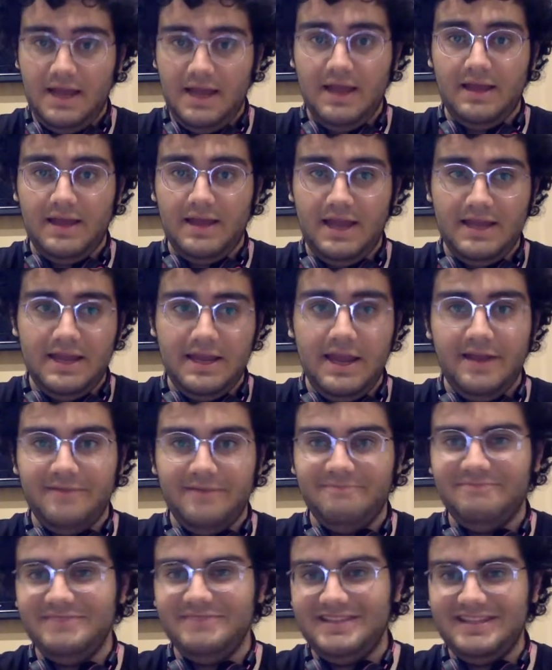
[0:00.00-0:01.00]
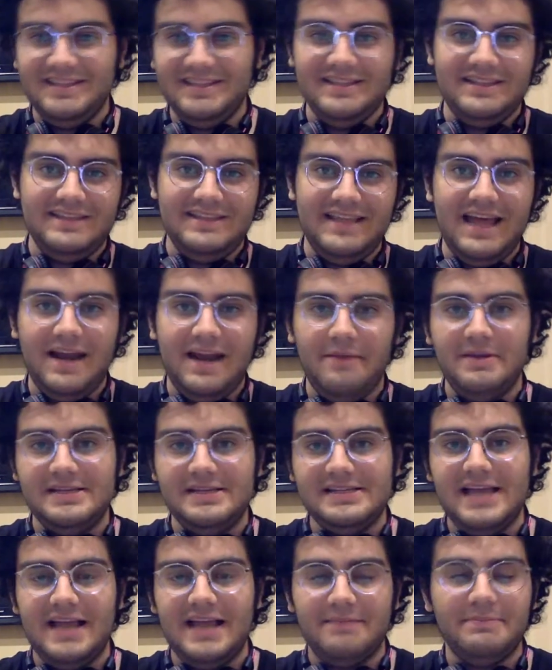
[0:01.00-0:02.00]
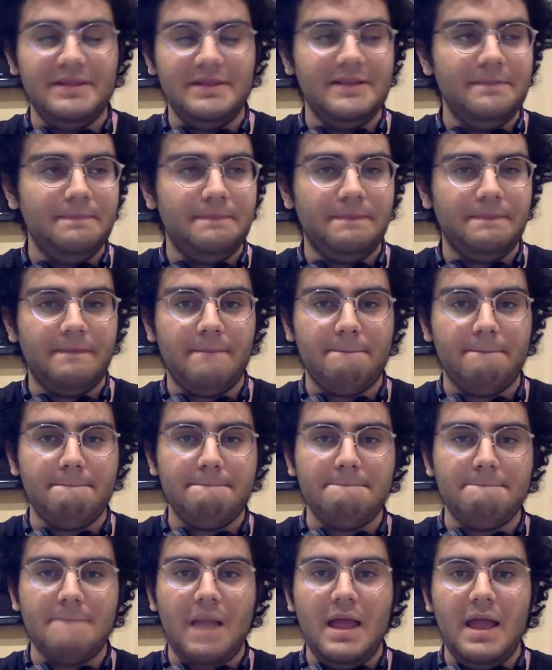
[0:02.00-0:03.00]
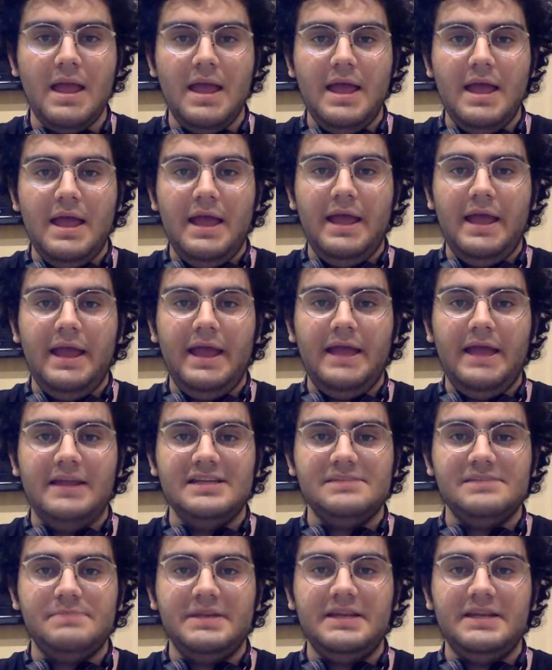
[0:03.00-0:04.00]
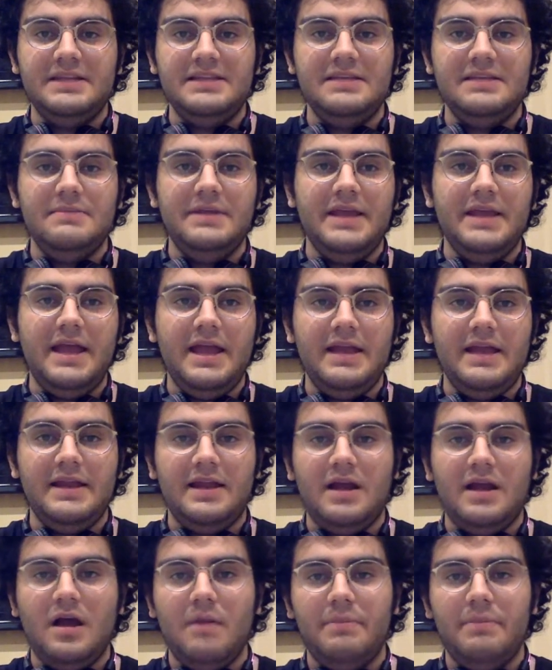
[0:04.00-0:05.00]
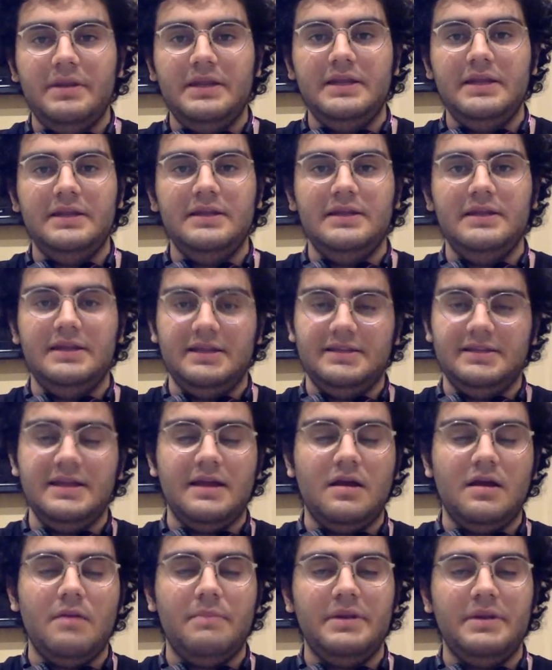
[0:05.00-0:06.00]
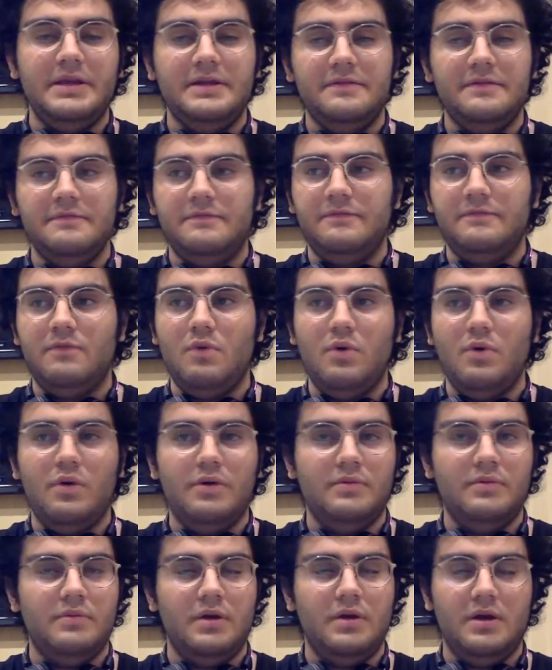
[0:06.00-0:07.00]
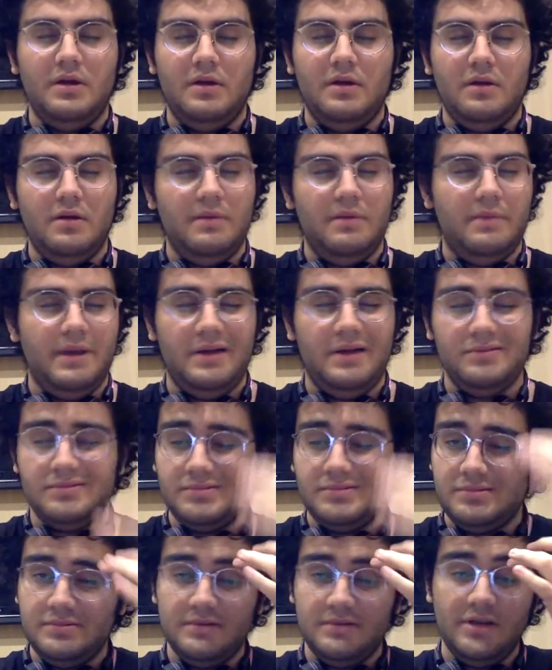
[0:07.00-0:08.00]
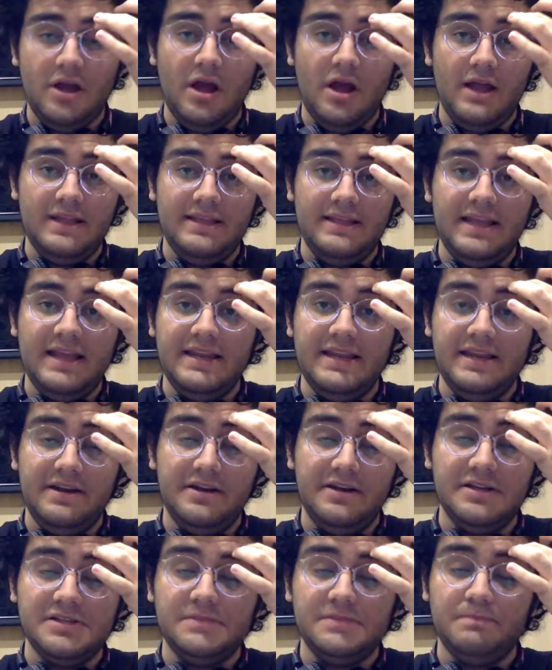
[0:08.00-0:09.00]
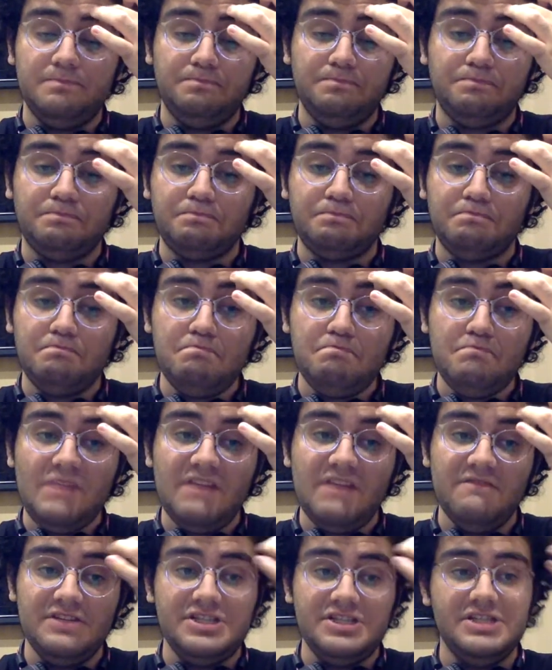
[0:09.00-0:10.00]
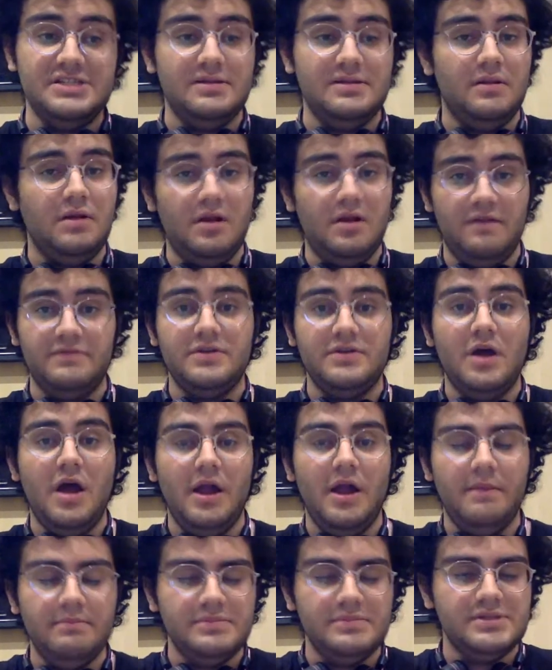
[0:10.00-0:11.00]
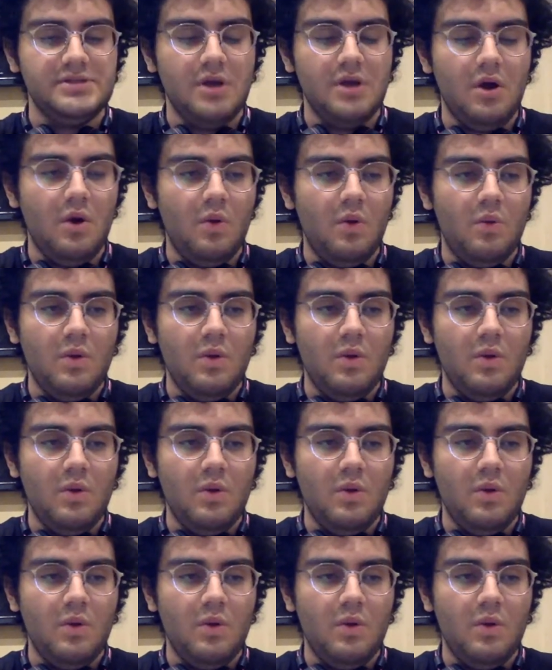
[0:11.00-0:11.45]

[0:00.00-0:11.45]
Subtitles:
aka database admin, and he's been a DBA in a company, in a tech company for about 9-10 years, which is a lot of time. So